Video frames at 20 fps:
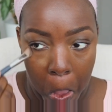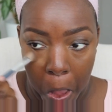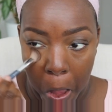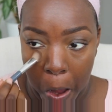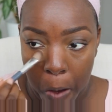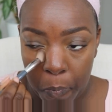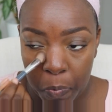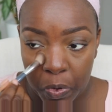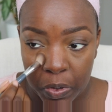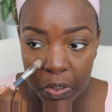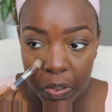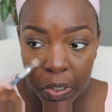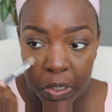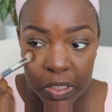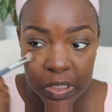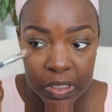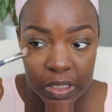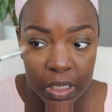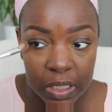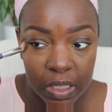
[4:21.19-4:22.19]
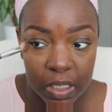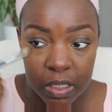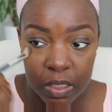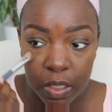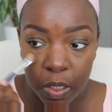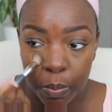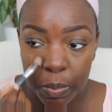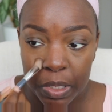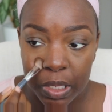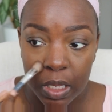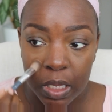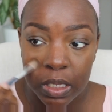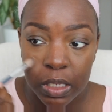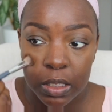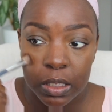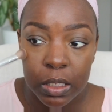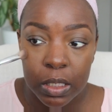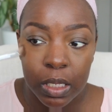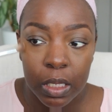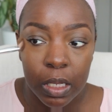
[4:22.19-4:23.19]
I'm really going to set this up
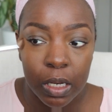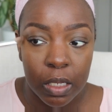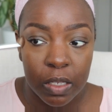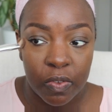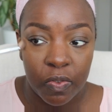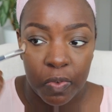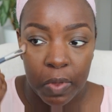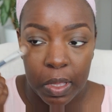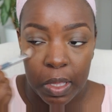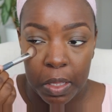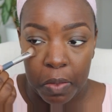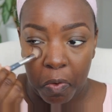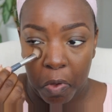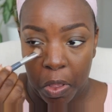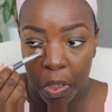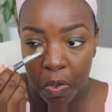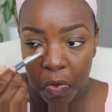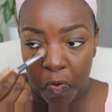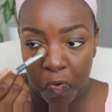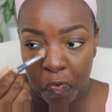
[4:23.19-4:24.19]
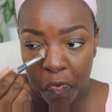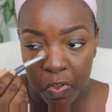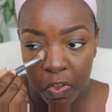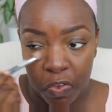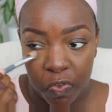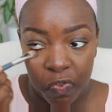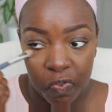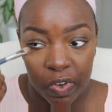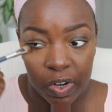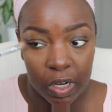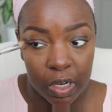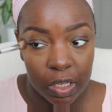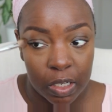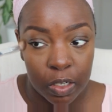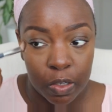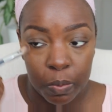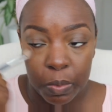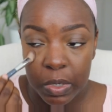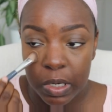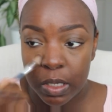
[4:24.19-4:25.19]
because it feels very
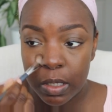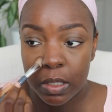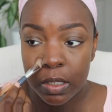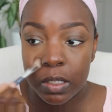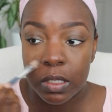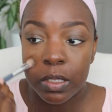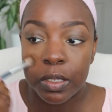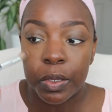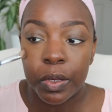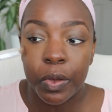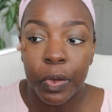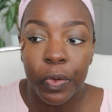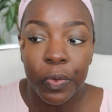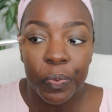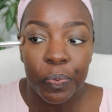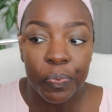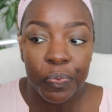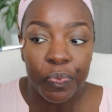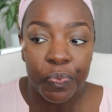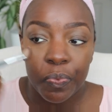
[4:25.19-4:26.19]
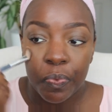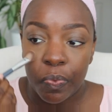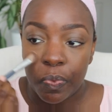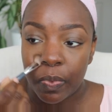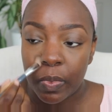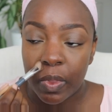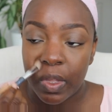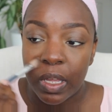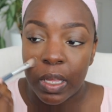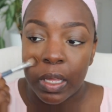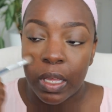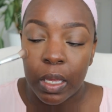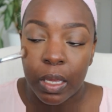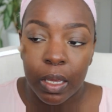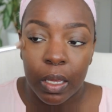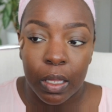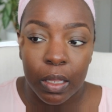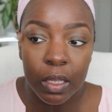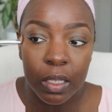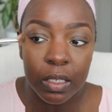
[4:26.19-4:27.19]
luminous.
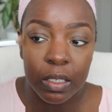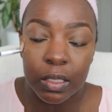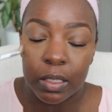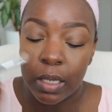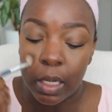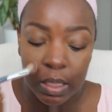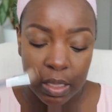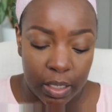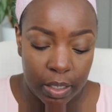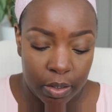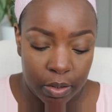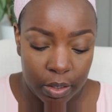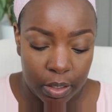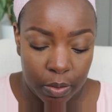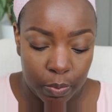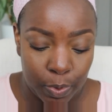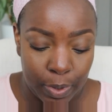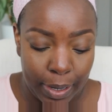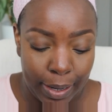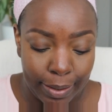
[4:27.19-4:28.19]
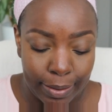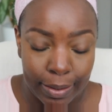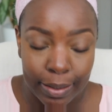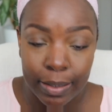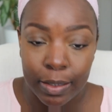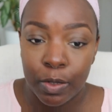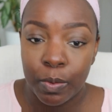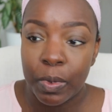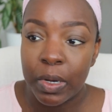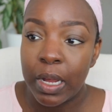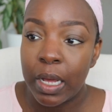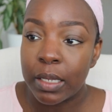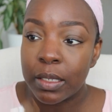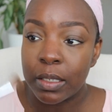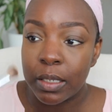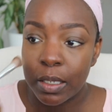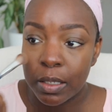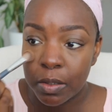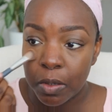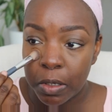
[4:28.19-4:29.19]
And this is not the area where I need
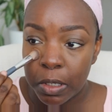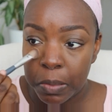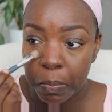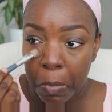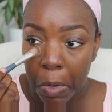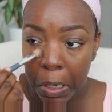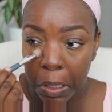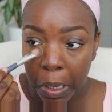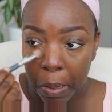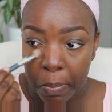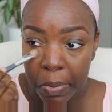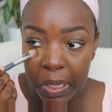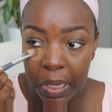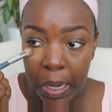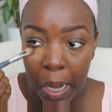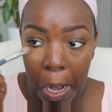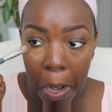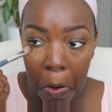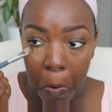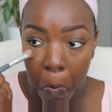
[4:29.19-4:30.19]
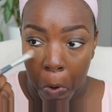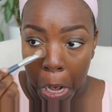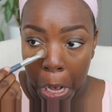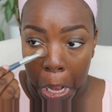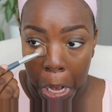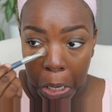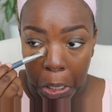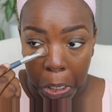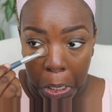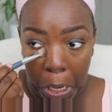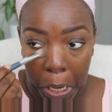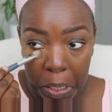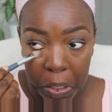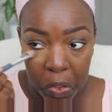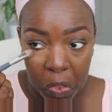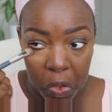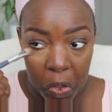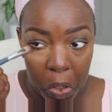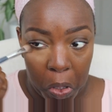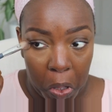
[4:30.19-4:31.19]
luminosity. So this might not be, while I
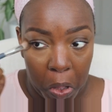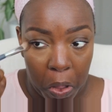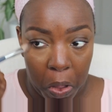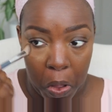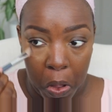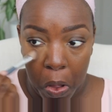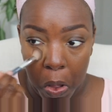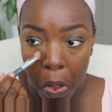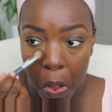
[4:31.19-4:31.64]
like the